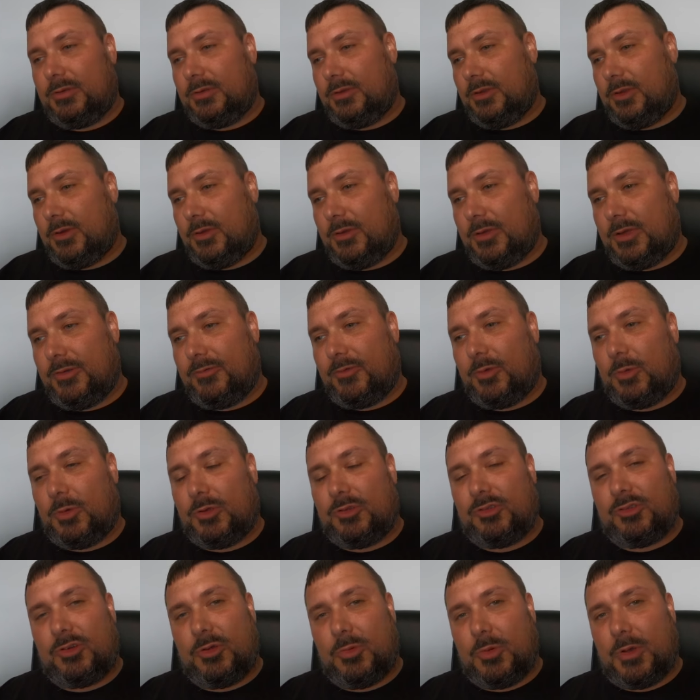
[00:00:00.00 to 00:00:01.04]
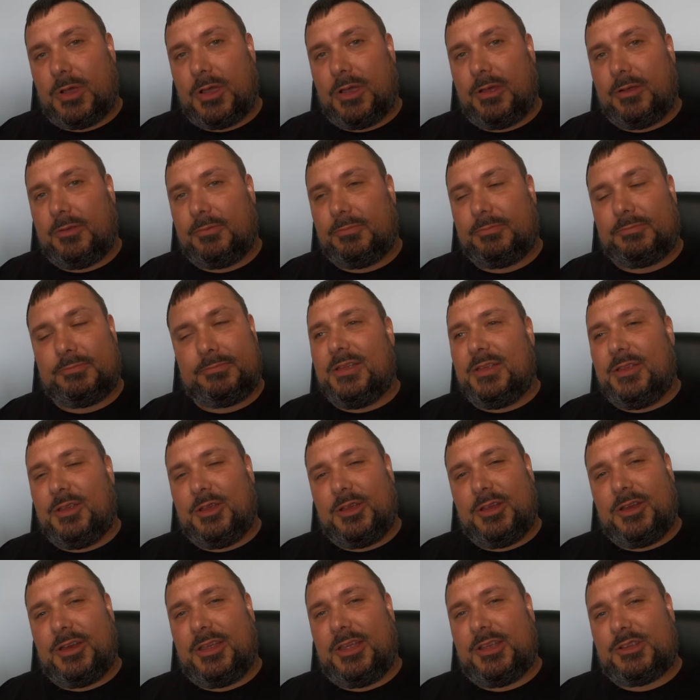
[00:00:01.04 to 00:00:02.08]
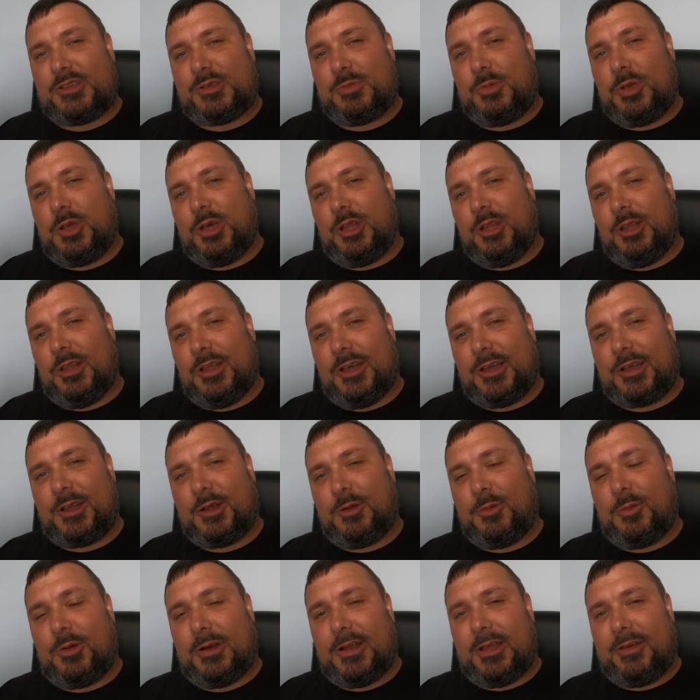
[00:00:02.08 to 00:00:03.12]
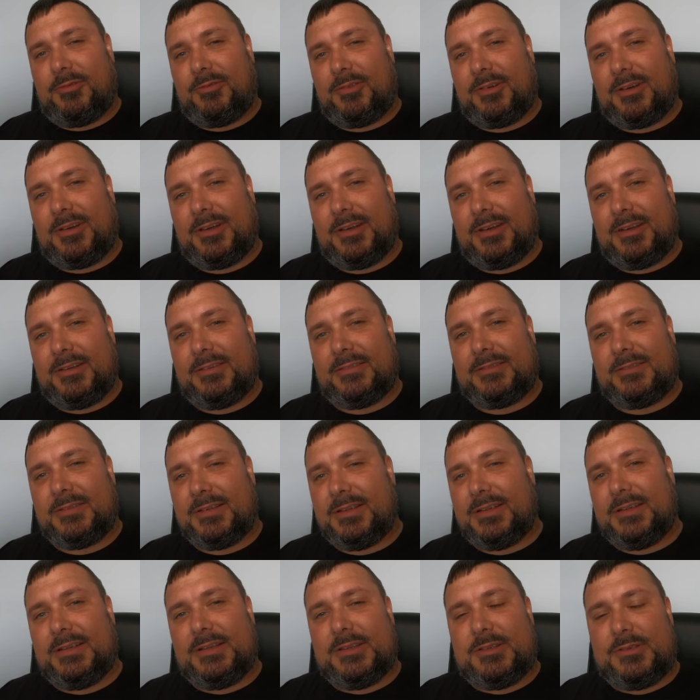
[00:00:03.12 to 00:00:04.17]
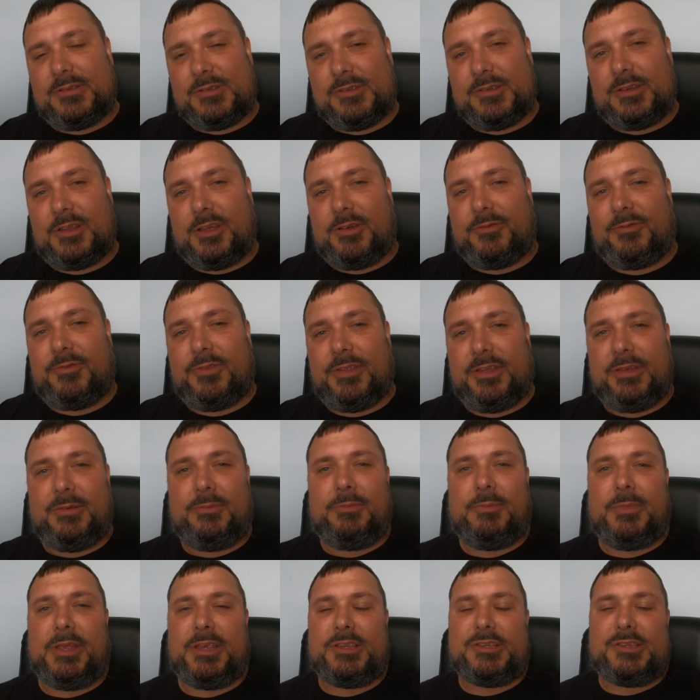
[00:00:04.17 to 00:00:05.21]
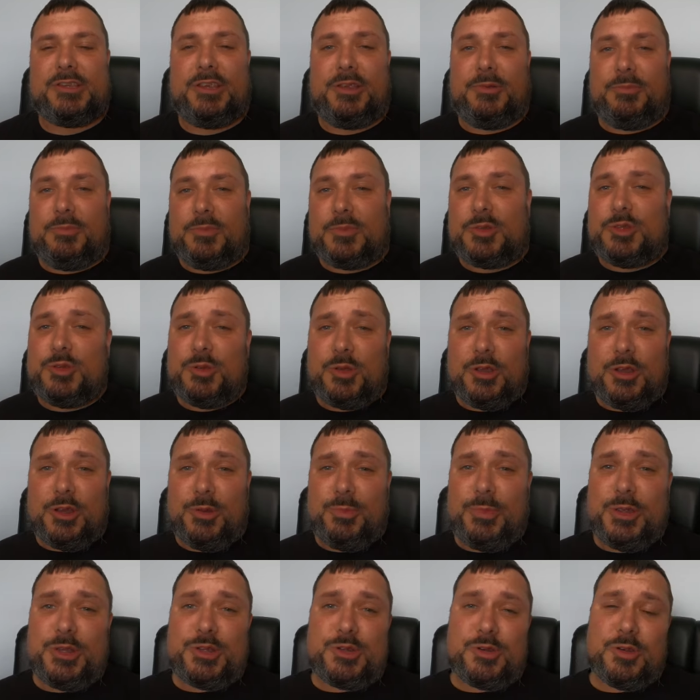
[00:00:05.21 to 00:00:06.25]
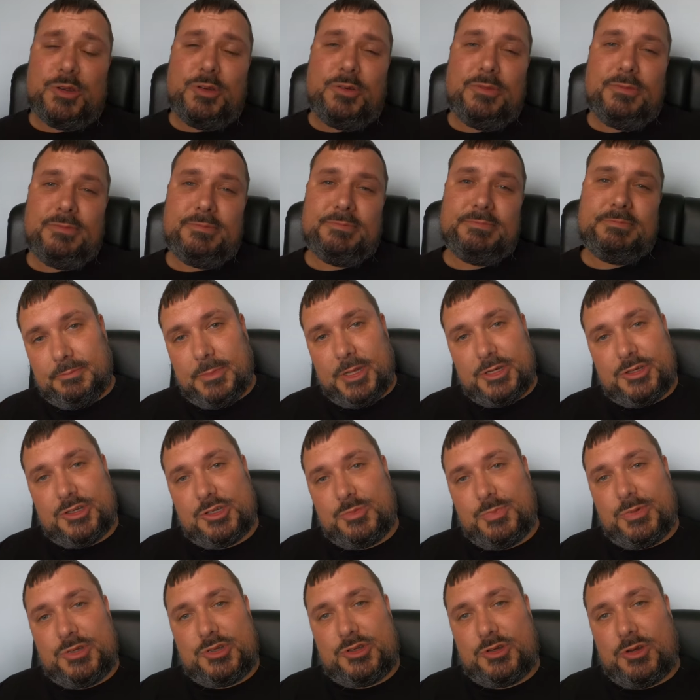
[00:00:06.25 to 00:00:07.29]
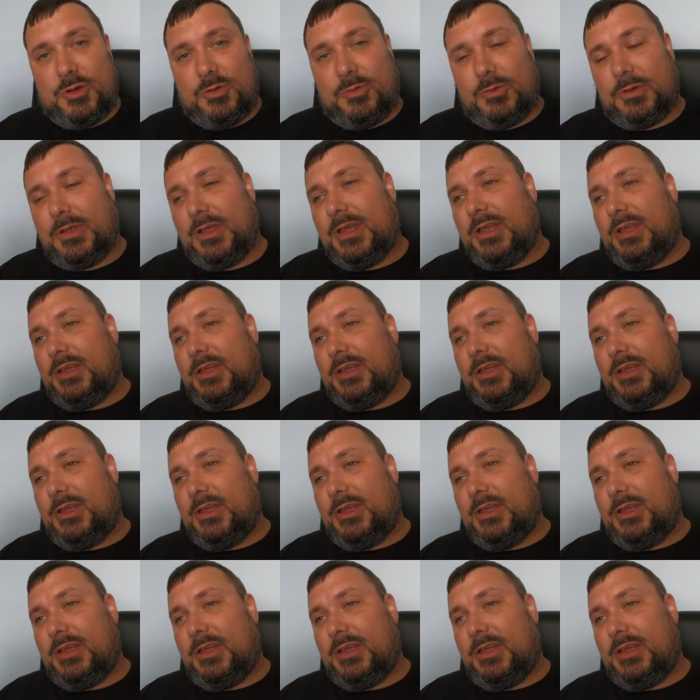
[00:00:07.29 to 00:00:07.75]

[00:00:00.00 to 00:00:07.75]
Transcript: You know, every once in a while, you're gonna get some good luck or whatever, and stuff that may seem too good to be true may just be true.